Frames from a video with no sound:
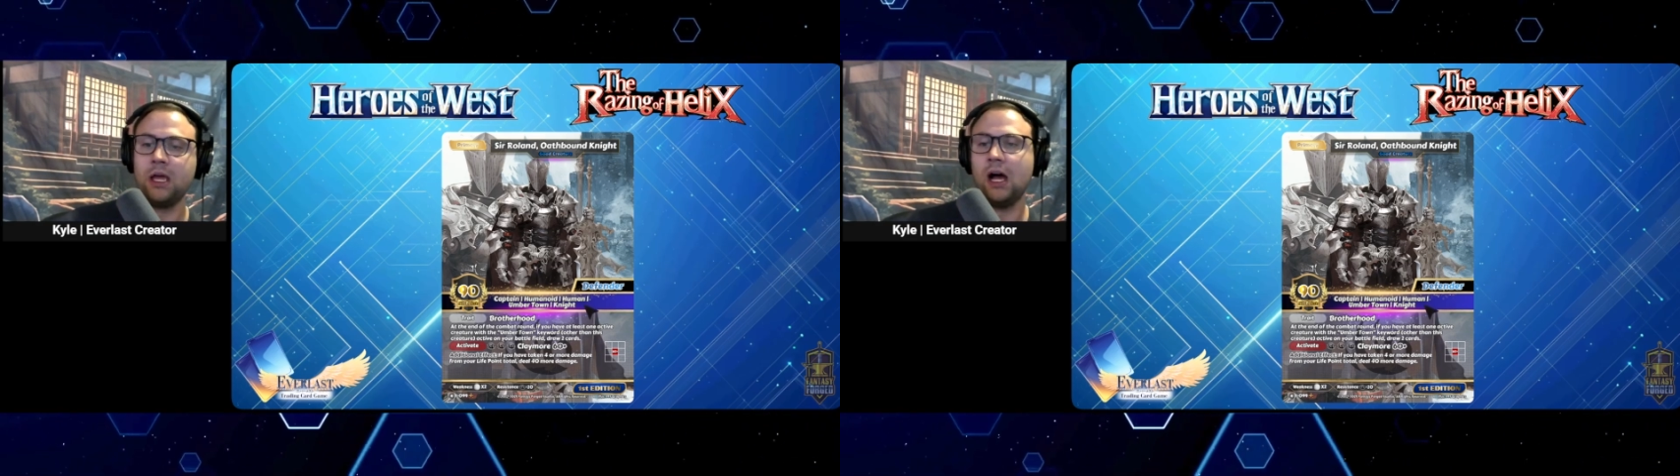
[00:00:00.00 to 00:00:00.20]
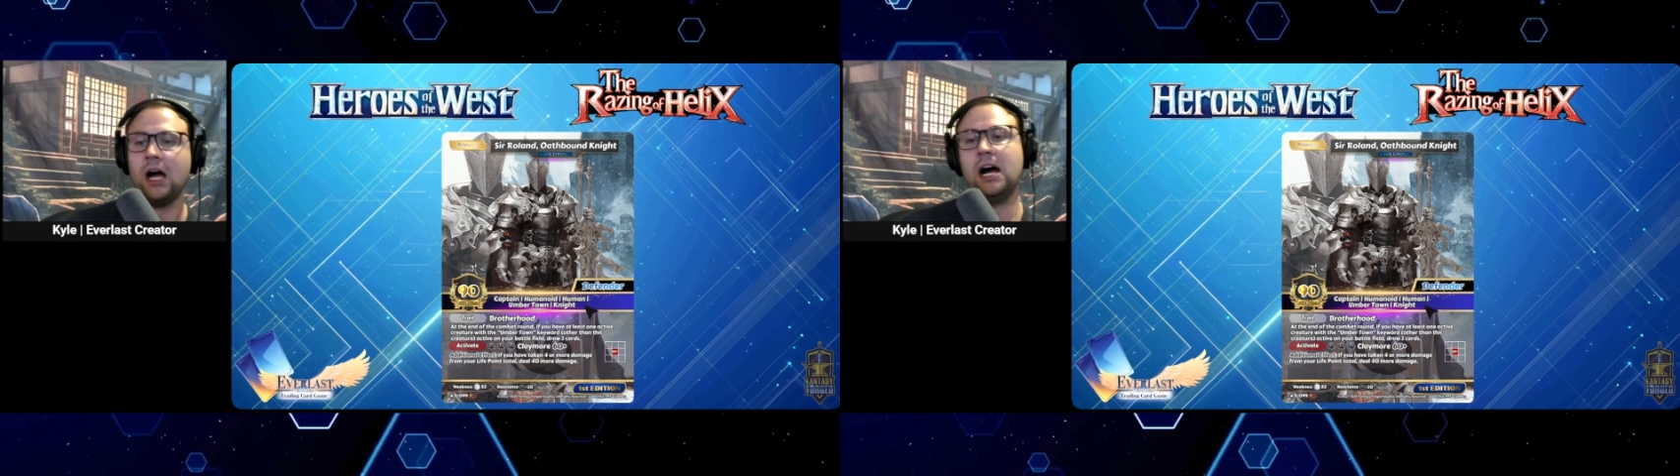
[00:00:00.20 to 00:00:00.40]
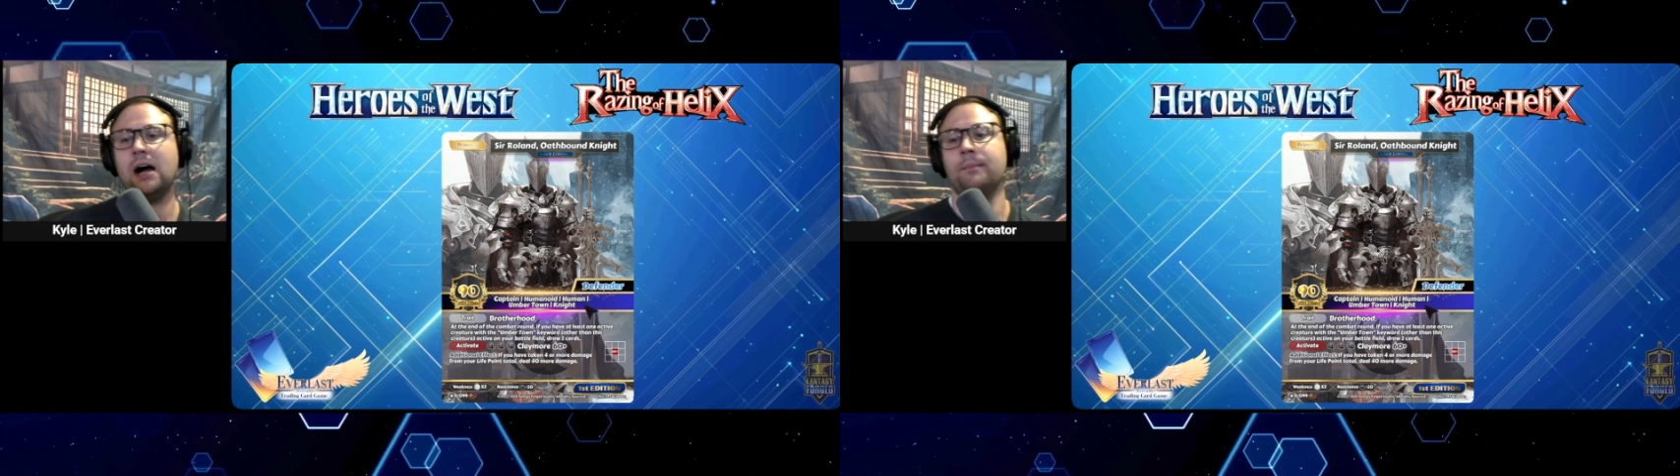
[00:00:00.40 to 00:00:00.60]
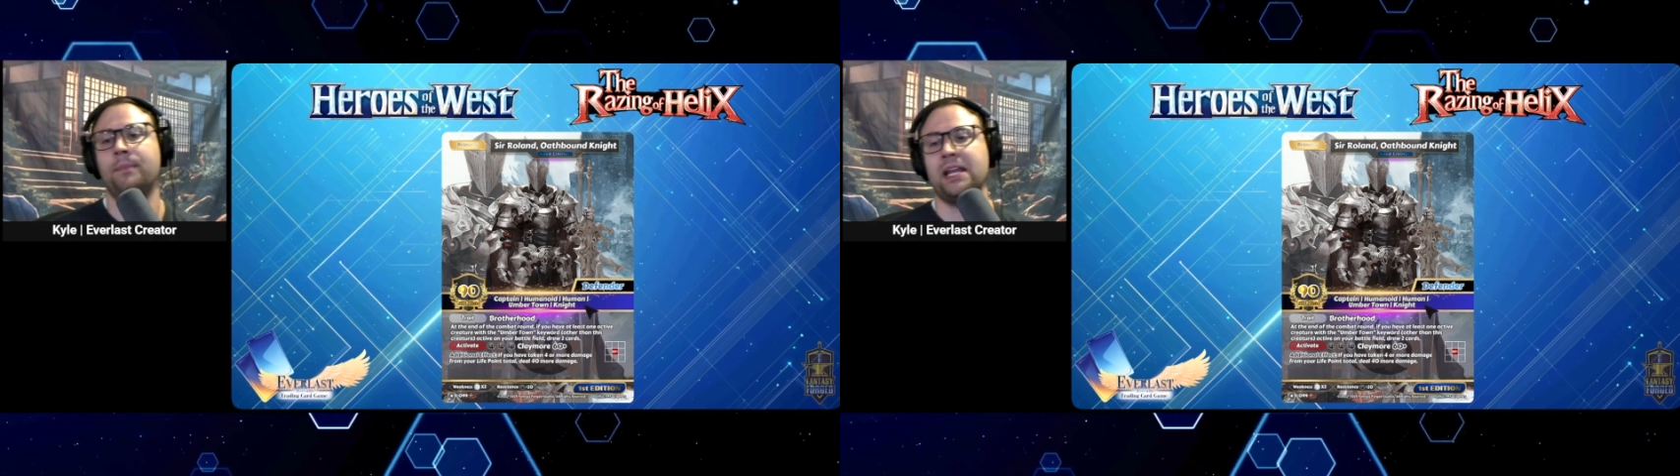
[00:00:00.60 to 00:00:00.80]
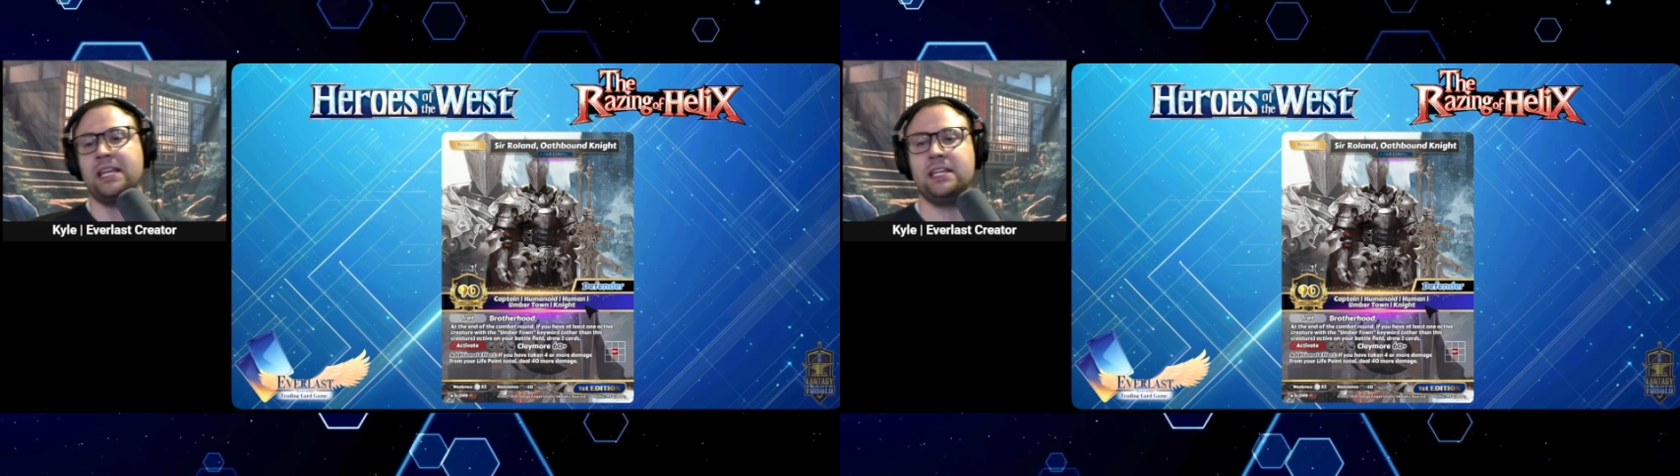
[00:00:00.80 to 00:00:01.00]

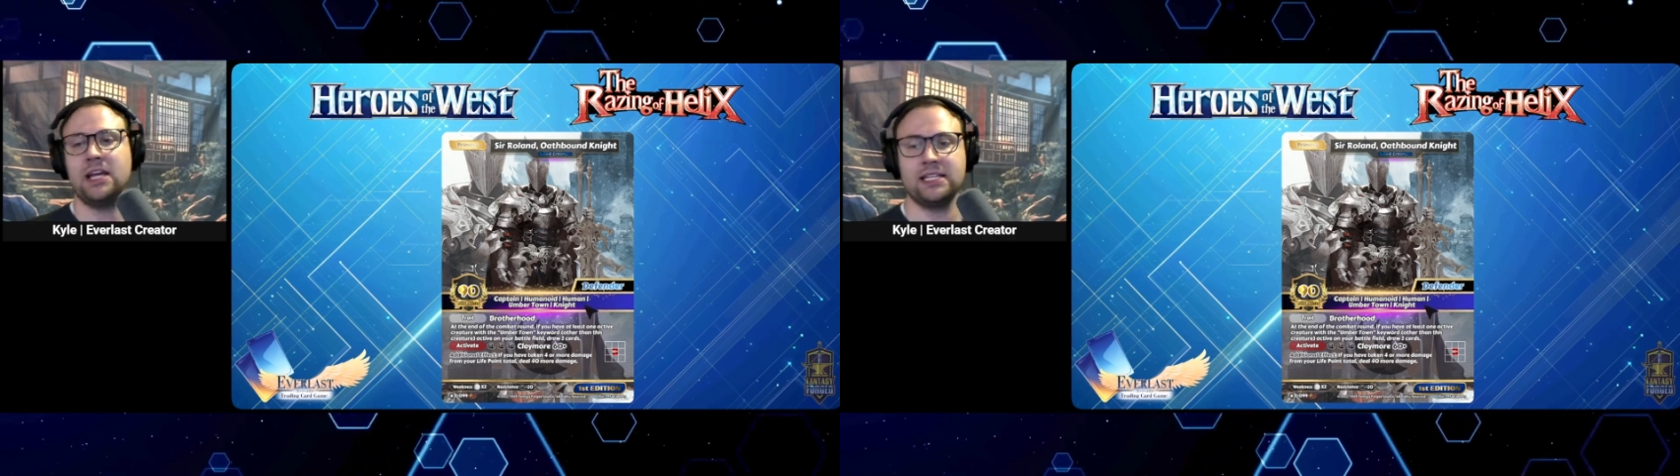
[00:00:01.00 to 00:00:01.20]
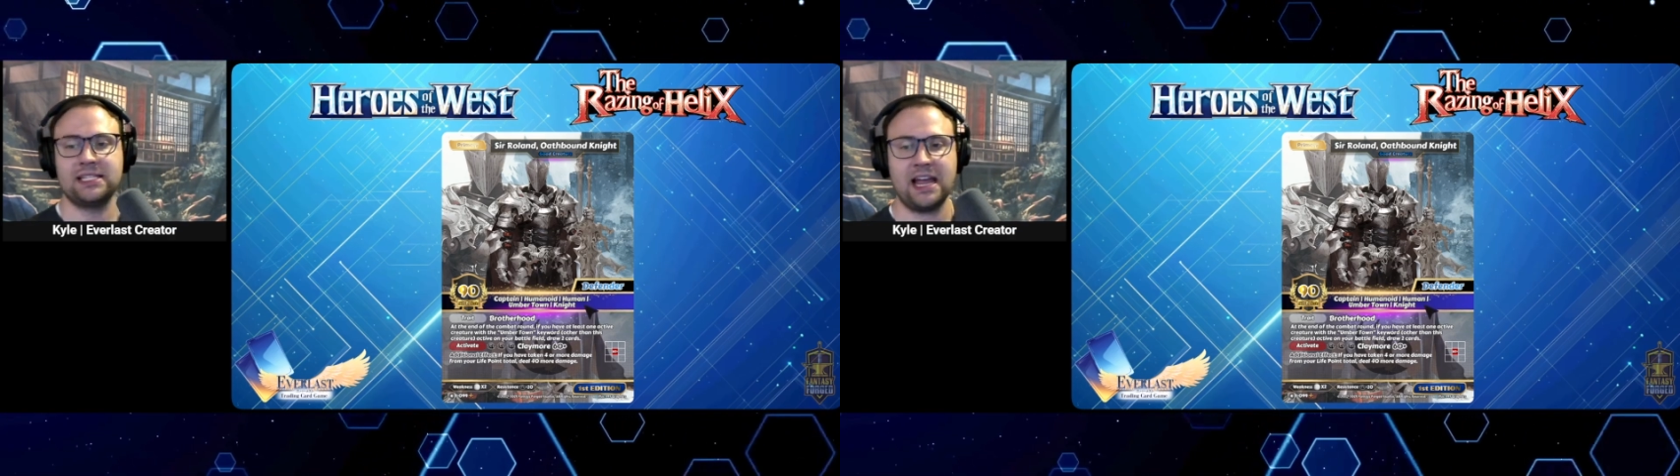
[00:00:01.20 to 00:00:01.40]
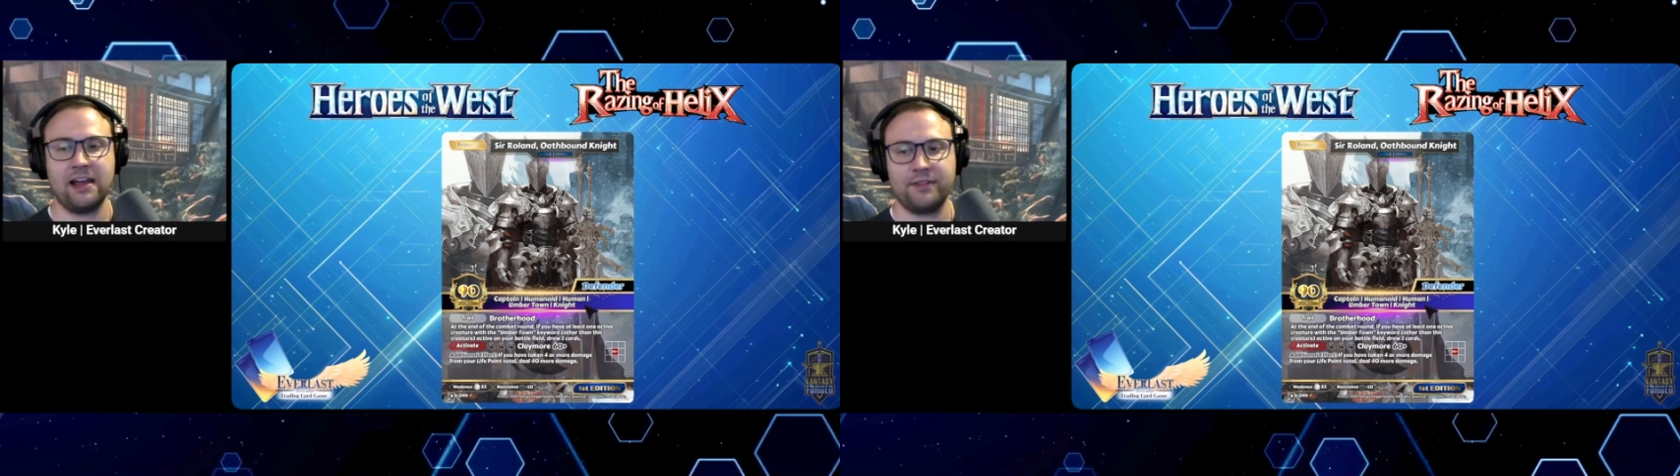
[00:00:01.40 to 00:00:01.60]
But he does have